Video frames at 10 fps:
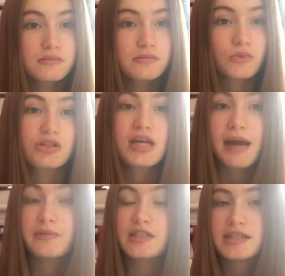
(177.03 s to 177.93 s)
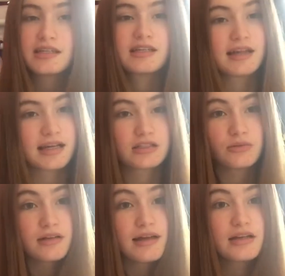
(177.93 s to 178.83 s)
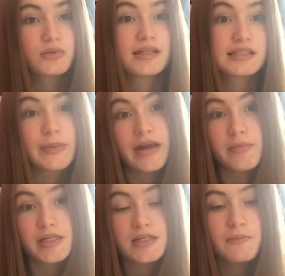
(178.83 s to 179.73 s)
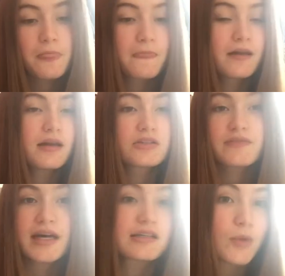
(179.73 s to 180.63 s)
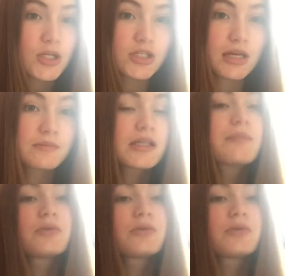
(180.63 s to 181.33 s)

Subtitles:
which happens in an actual experiment. So if that question comes up,